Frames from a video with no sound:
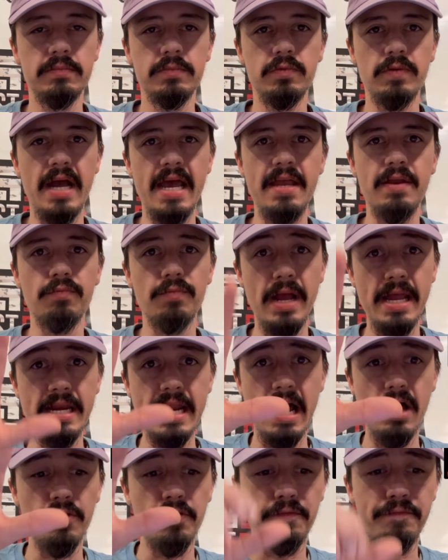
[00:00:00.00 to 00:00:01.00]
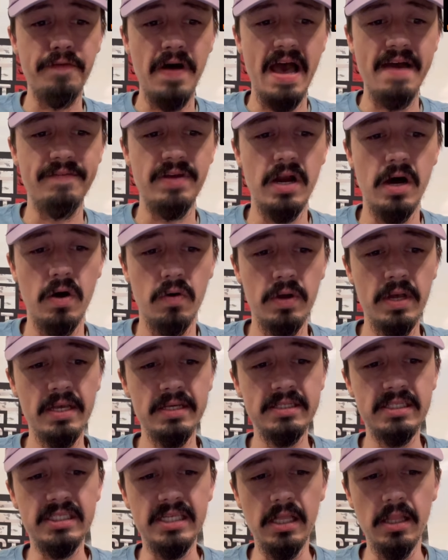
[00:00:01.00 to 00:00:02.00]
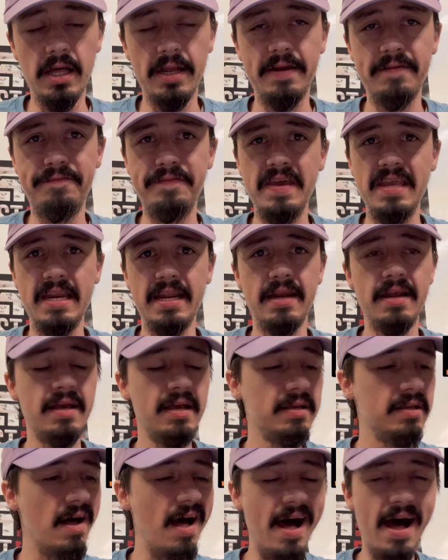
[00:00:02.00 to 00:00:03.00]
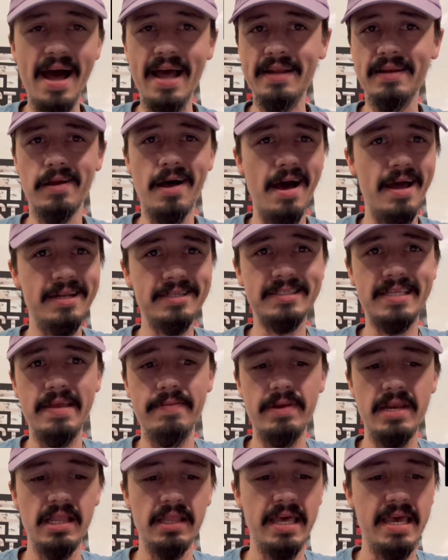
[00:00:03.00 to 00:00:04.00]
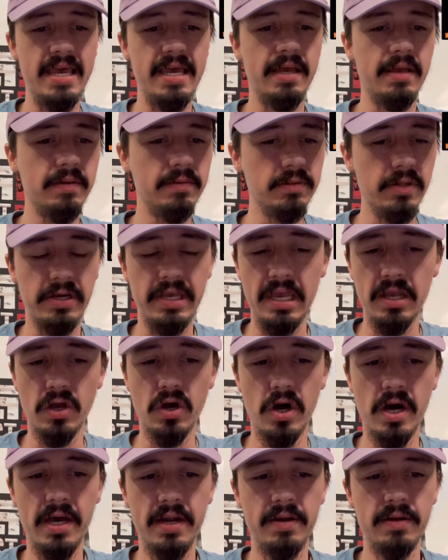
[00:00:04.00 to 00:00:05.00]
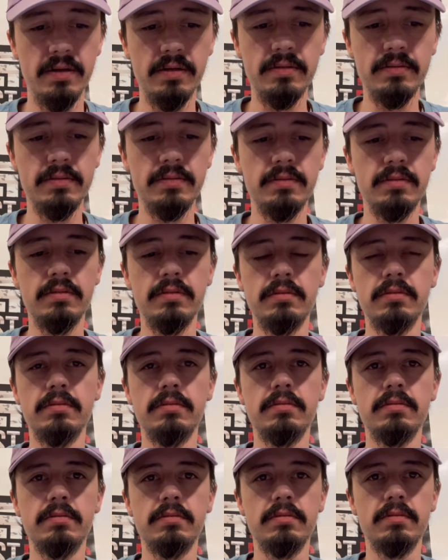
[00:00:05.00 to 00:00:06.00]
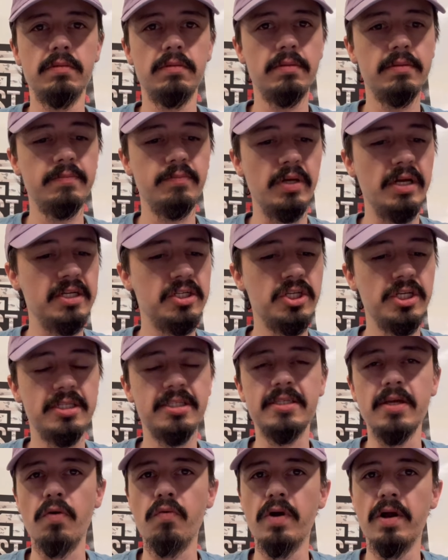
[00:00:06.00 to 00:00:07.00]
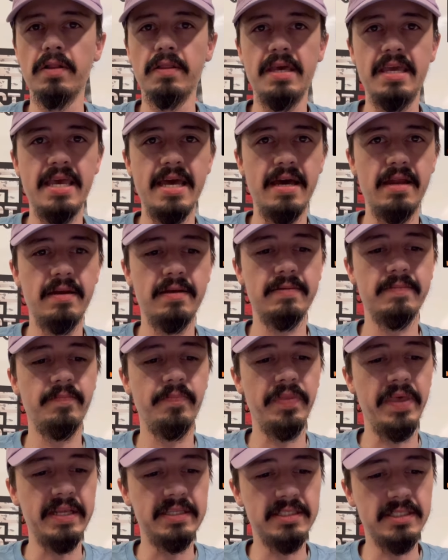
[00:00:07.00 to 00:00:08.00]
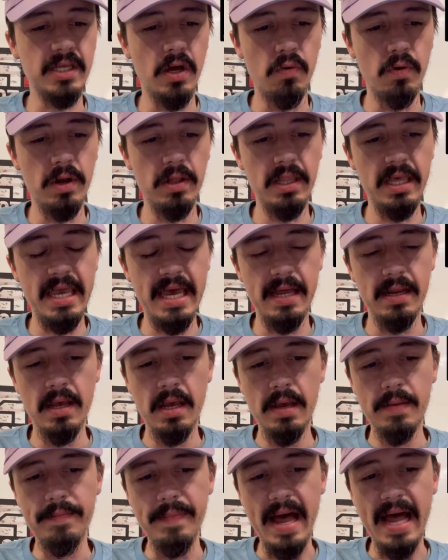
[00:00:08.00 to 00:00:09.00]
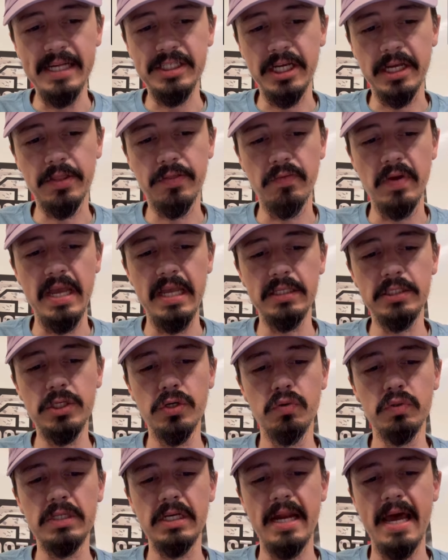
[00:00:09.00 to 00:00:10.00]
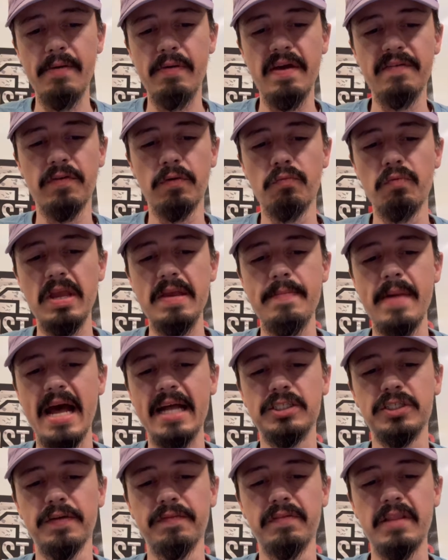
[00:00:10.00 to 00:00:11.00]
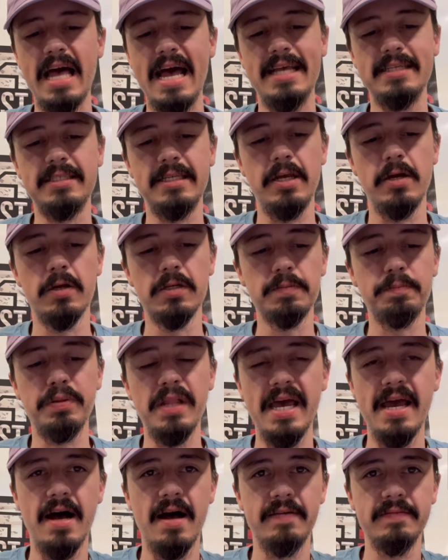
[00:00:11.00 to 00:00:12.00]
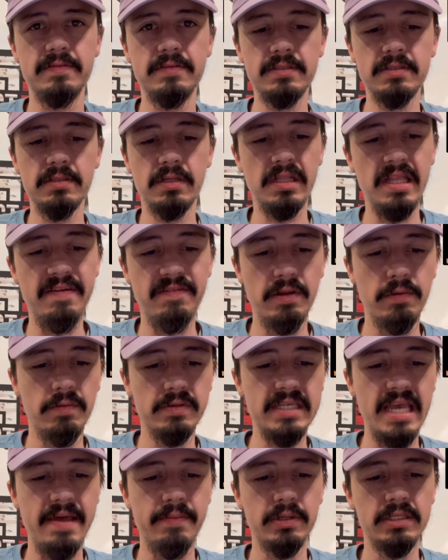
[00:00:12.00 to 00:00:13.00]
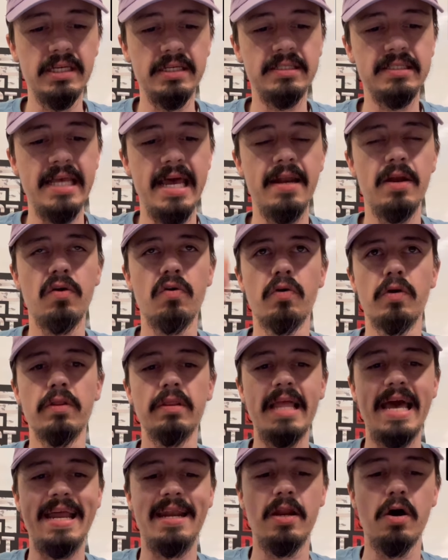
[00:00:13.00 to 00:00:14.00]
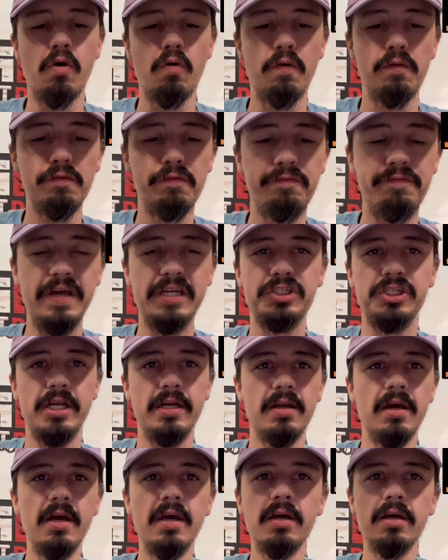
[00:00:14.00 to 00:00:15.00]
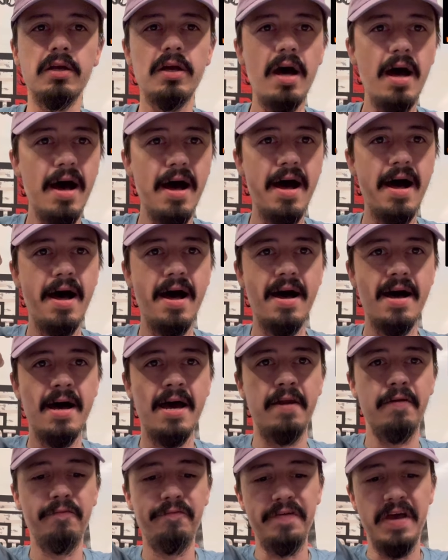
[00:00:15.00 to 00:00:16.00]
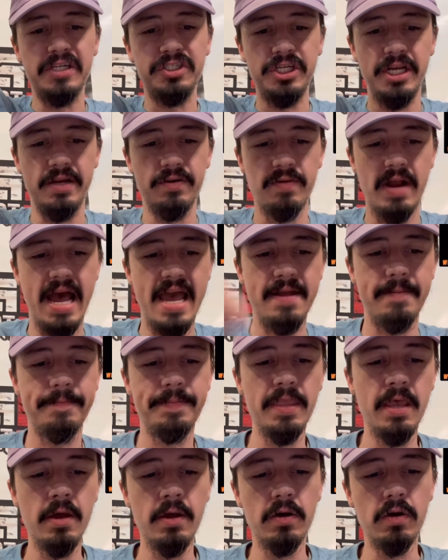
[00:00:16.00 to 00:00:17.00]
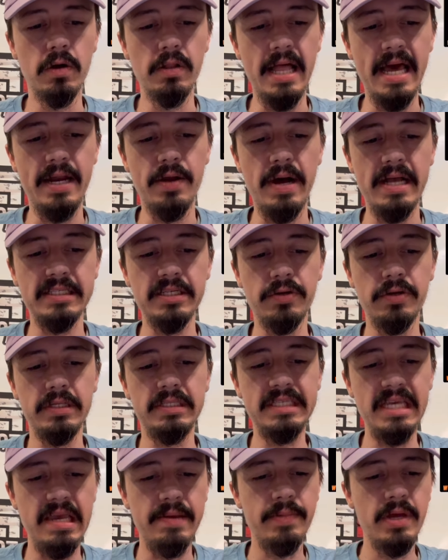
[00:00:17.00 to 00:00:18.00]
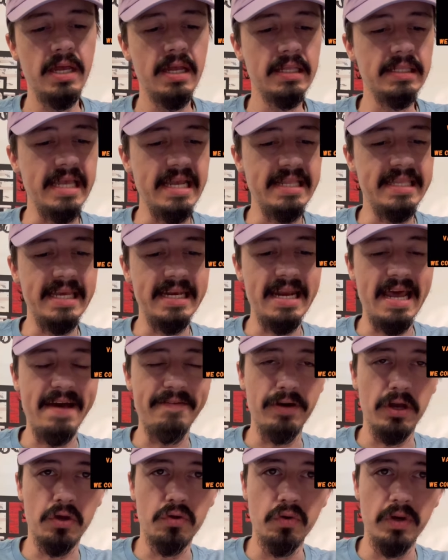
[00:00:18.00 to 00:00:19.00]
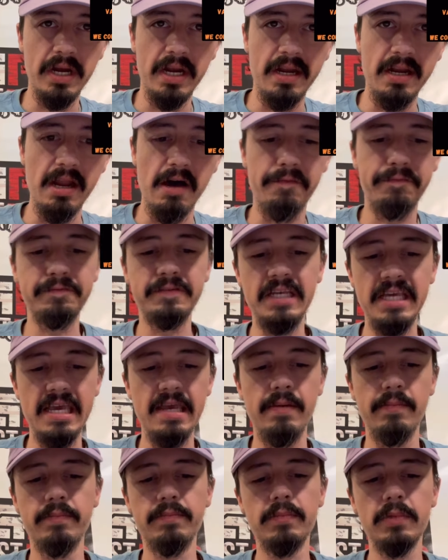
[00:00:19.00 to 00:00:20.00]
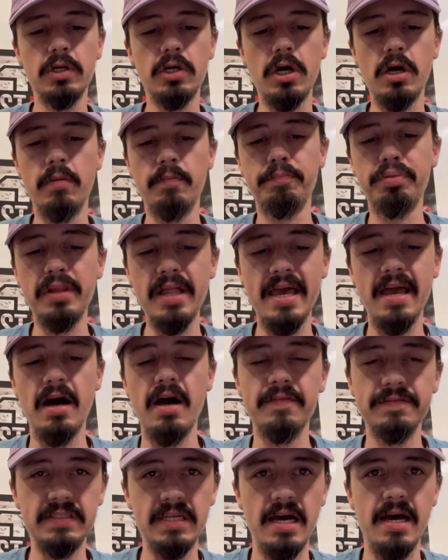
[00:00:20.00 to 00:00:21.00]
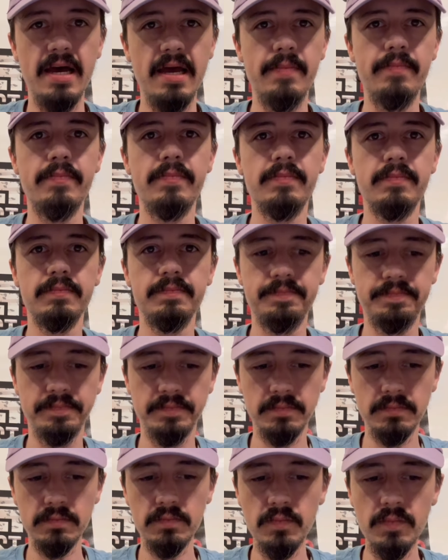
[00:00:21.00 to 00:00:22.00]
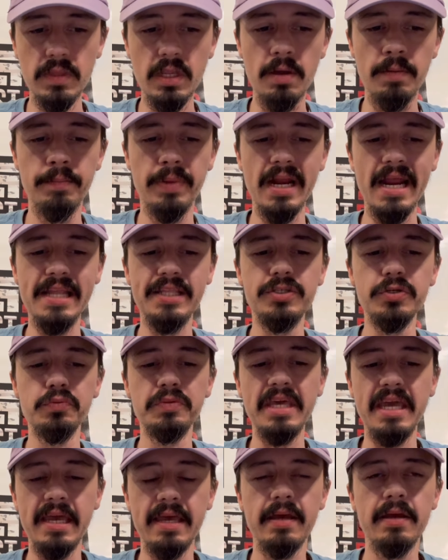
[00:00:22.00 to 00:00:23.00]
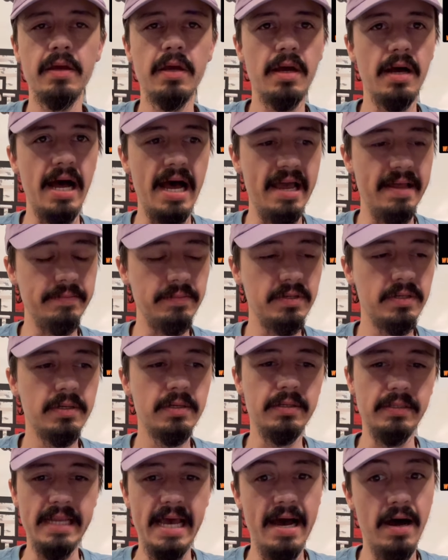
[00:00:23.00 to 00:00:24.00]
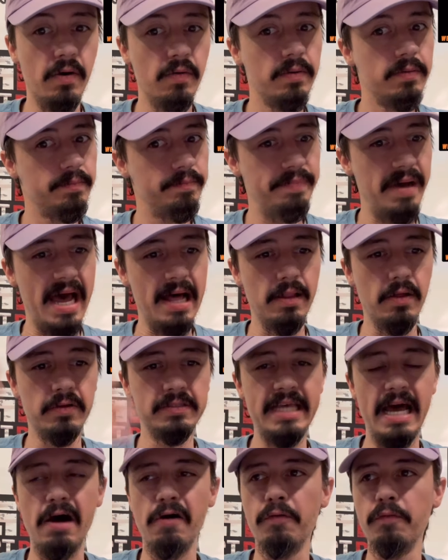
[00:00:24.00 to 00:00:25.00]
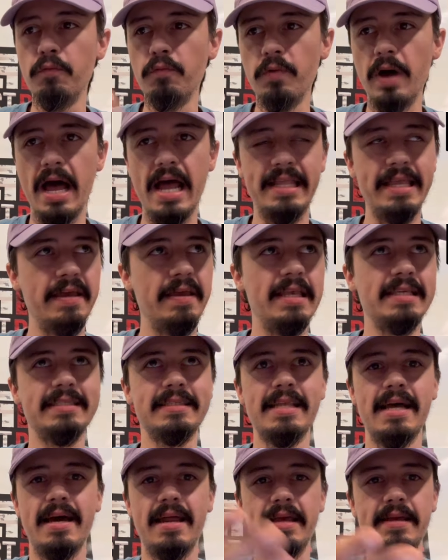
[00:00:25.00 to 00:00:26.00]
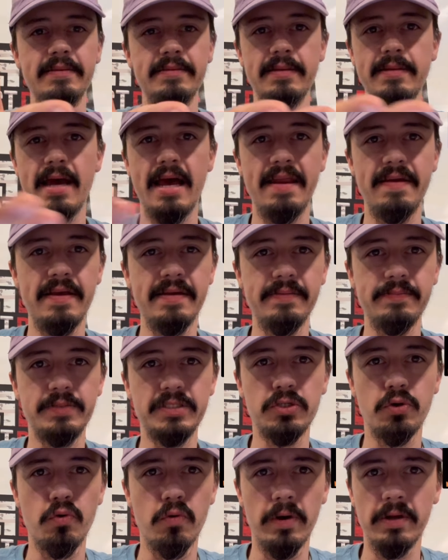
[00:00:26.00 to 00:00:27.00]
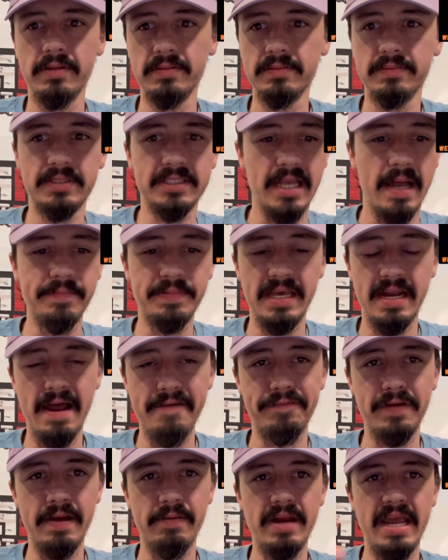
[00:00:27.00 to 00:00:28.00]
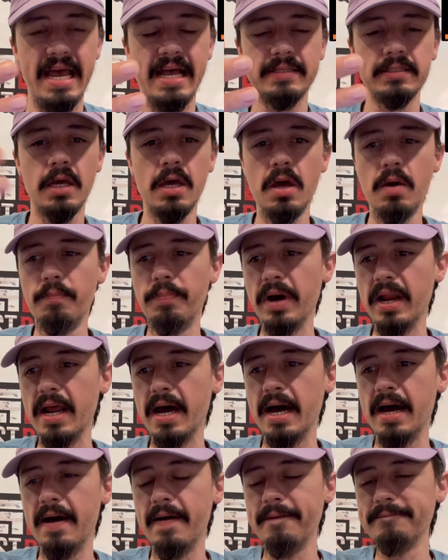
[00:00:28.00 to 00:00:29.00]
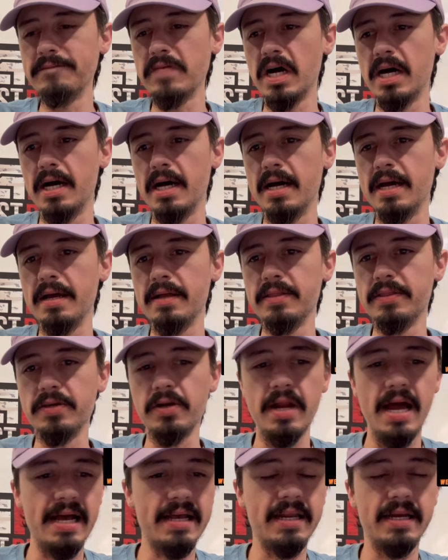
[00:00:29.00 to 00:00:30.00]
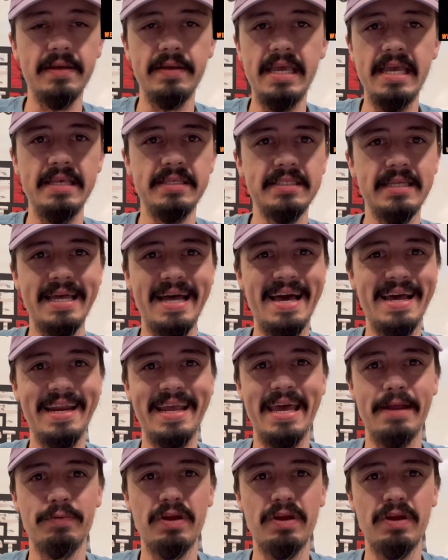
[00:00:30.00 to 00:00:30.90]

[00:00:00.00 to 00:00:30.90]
Right? Right now they're 5 and 0, still undefeated. Hot, hottest team in the league, looking good but it's just so early yet. It's so early yet. Magic 3 and 2. Tonight we have a rematch of last year's playoffs. Cleveland was able to send Orlando fishing. Gone fishing, right? Orlando has a good team. They didn't have a good enough team come playoff time. But I do think I now Paolo's out. I think he's not not torn something. I forget what he has. But uh uh they're not going to he's got to get